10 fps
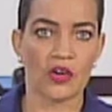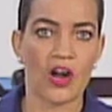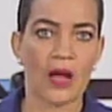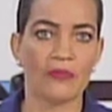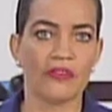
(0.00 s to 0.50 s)

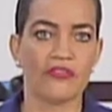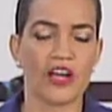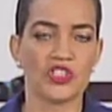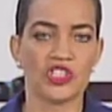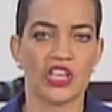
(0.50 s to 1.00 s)
Crime
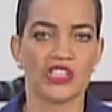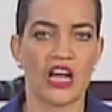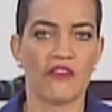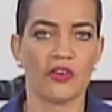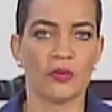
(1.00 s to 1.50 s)
prevention is
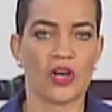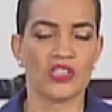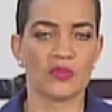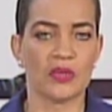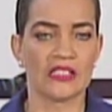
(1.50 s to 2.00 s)

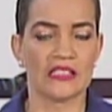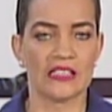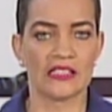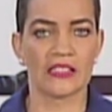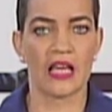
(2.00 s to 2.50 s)
everyone's
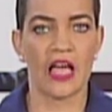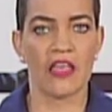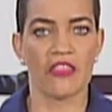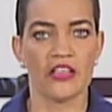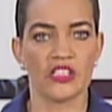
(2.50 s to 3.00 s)
business.
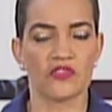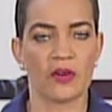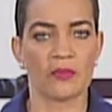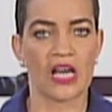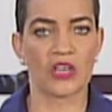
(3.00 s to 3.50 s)
This
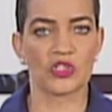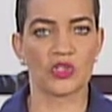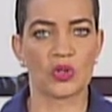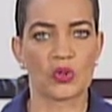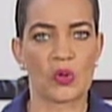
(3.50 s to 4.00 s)
from
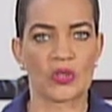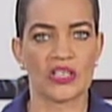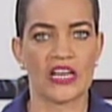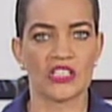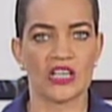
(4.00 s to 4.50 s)
National
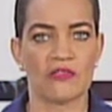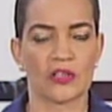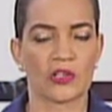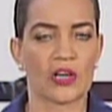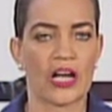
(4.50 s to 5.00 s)
Coordinator of the
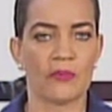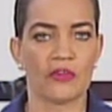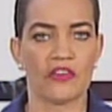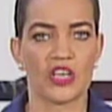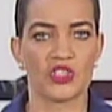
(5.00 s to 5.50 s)
Crime
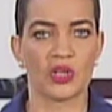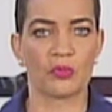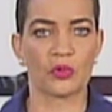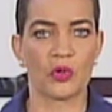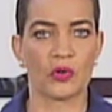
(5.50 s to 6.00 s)
Prevention
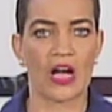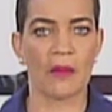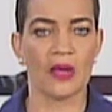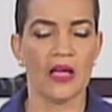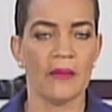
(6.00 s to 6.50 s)

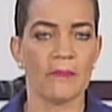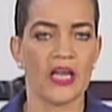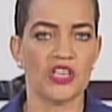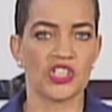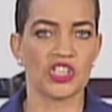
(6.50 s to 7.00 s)
Programme,
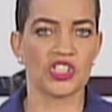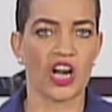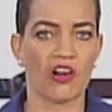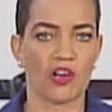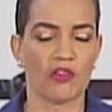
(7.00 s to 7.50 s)
Major
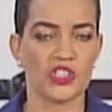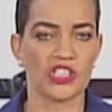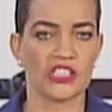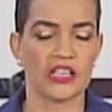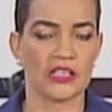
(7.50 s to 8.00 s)
Cheryl
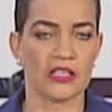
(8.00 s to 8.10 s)
Richardson.